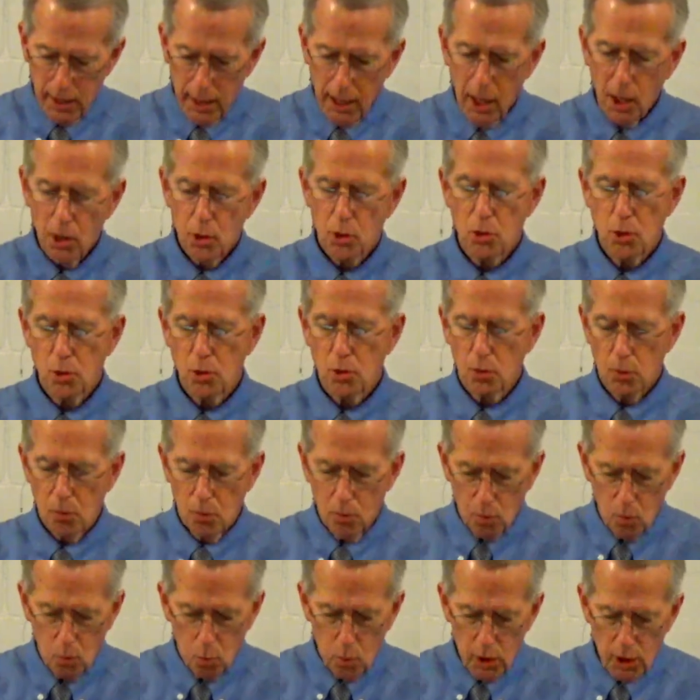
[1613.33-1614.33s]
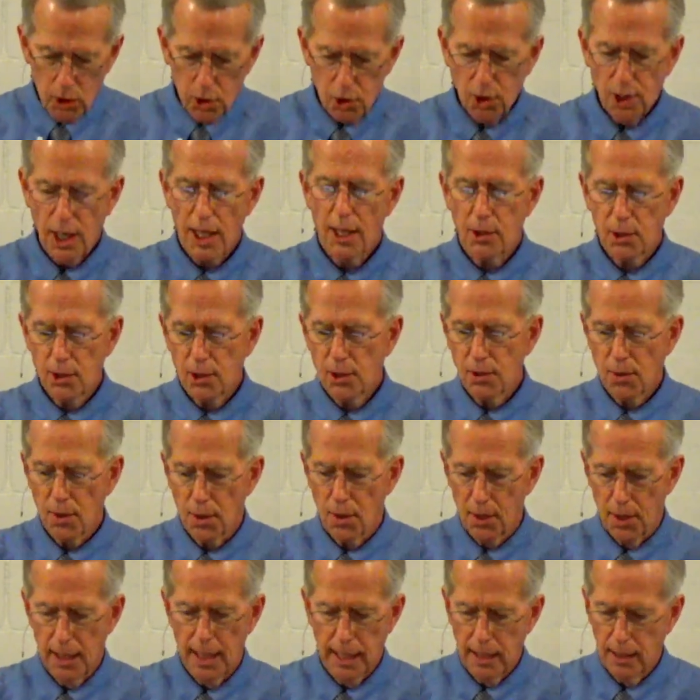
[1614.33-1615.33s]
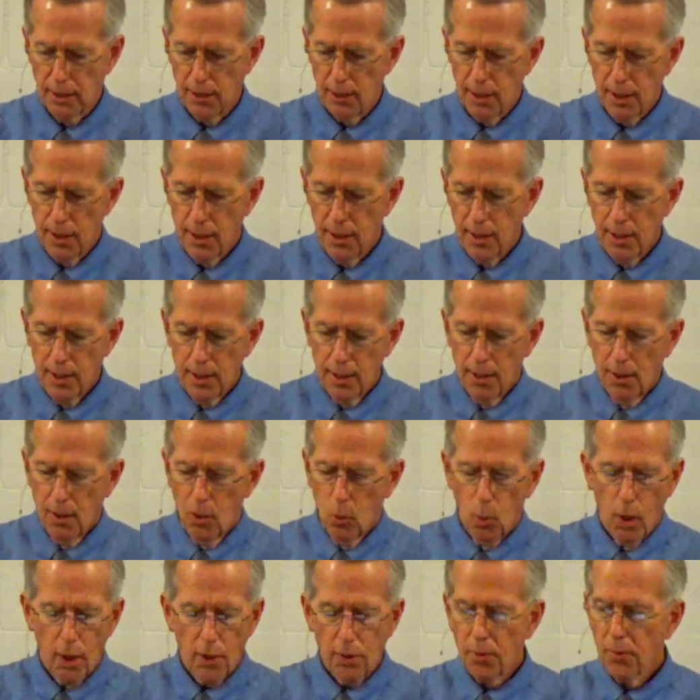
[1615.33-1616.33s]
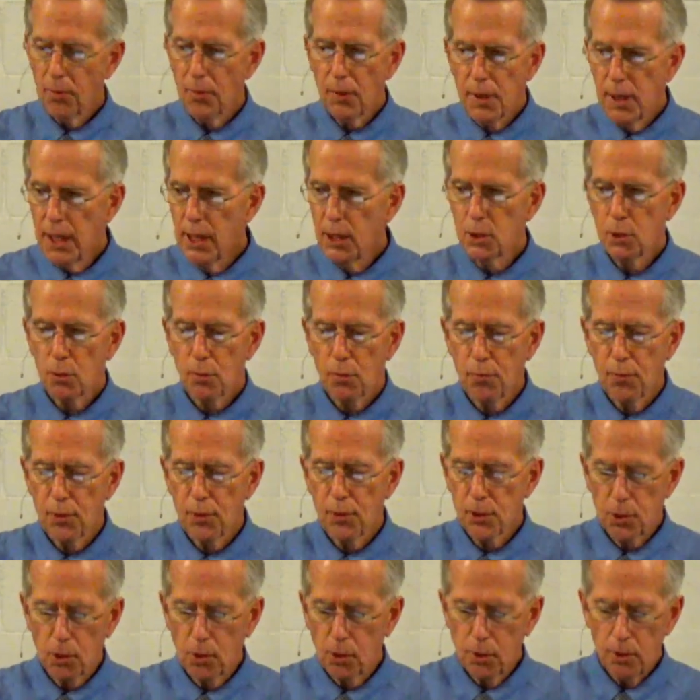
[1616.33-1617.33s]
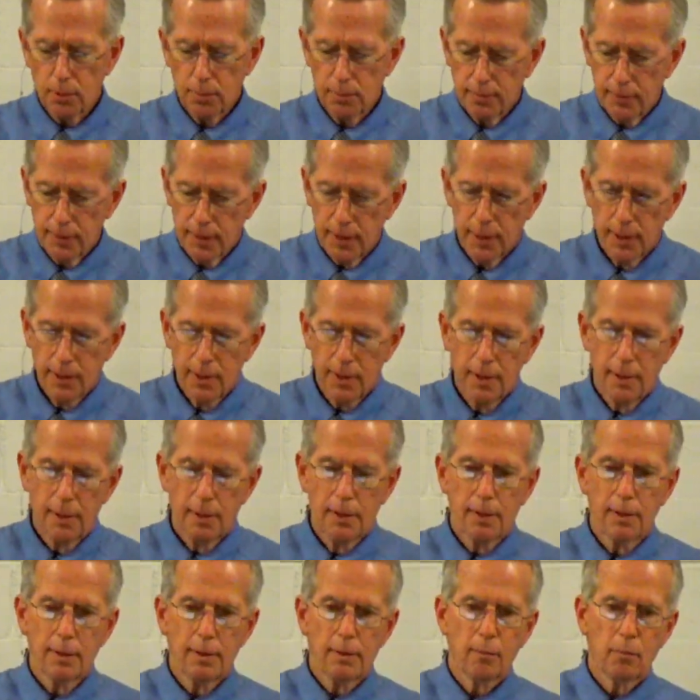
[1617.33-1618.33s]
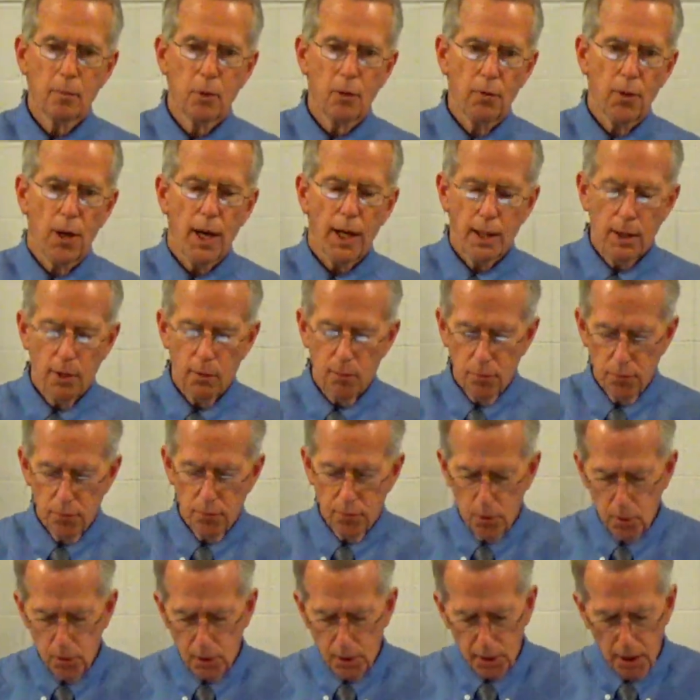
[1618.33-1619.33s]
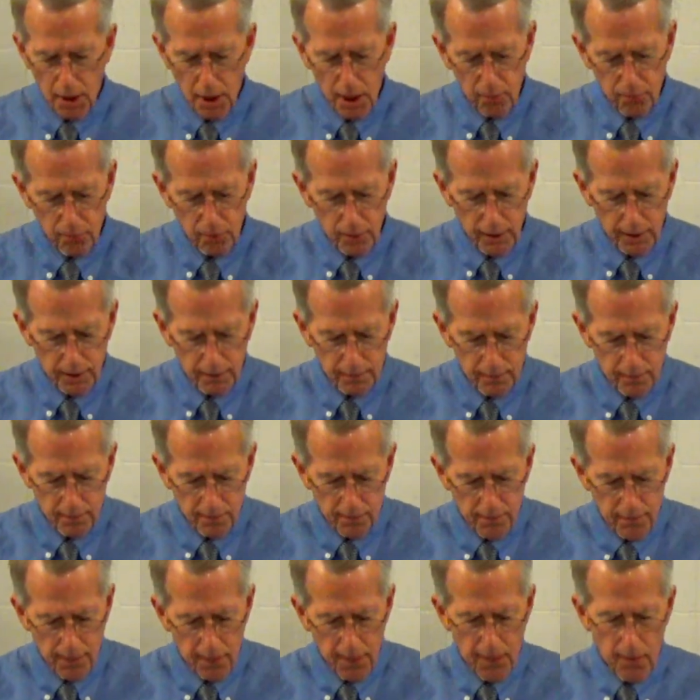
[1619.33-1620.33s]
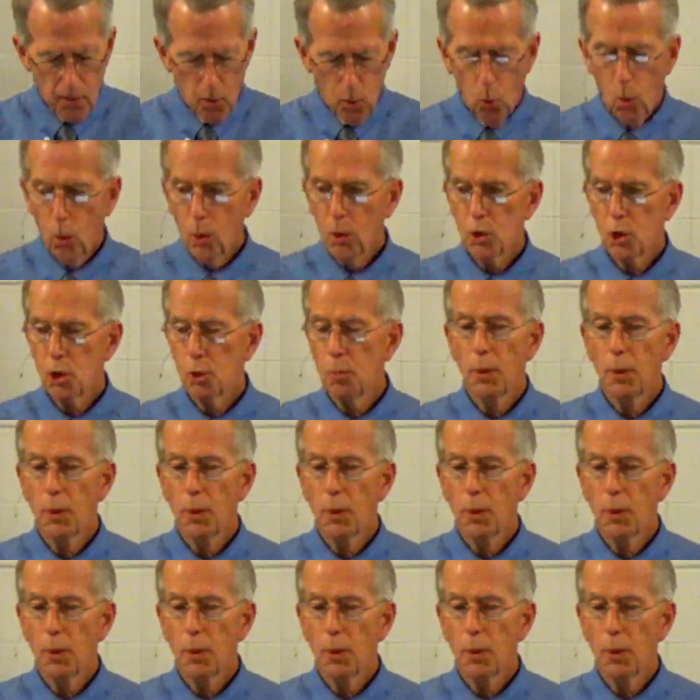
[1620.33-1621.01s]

because we sense the need. Whether the needs are physical, providing food and covering, or